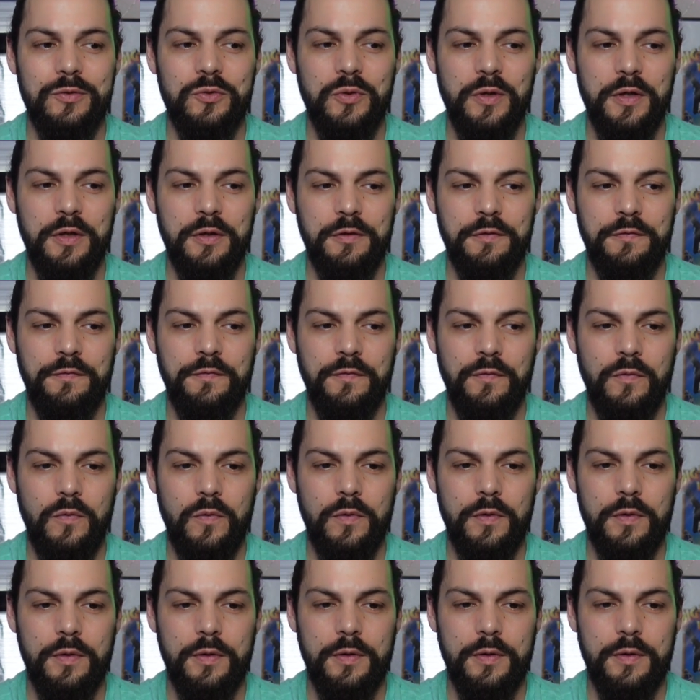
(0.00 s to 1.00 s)
trailer
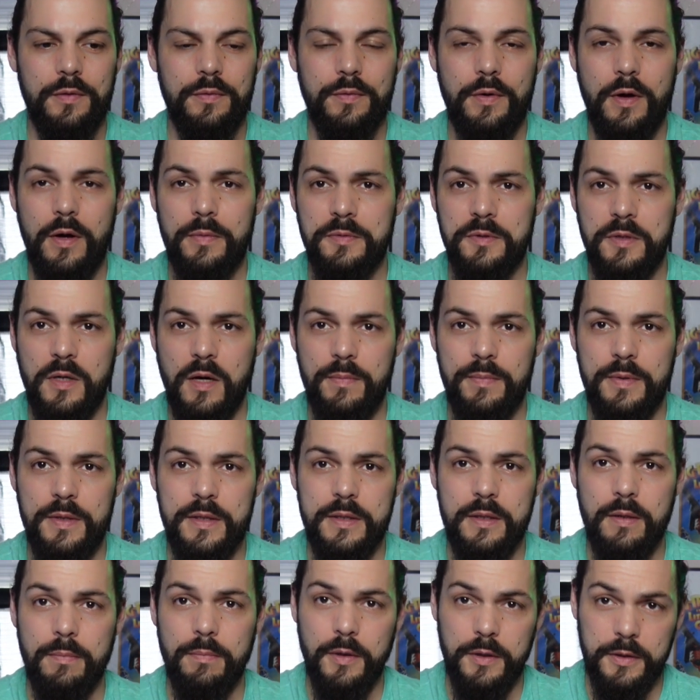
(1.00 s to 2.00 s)
for Rob
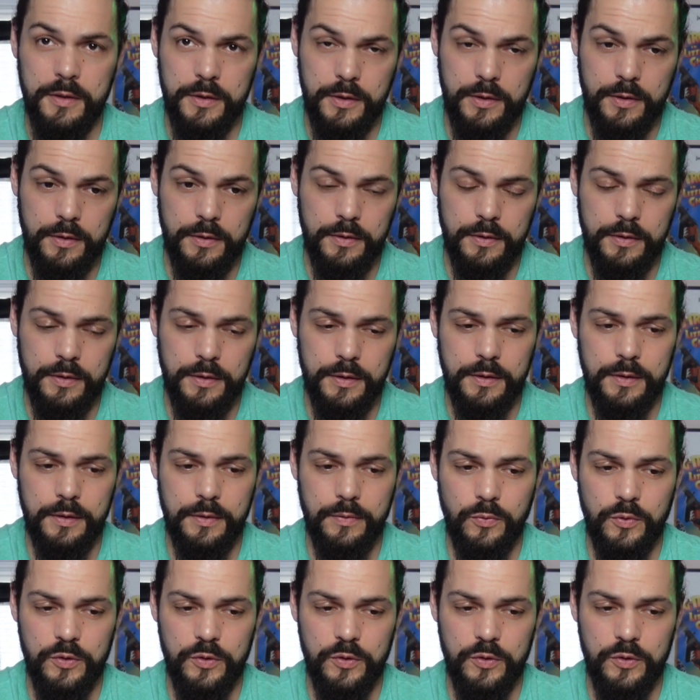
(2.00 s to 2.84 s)
Zombie's The Munsters,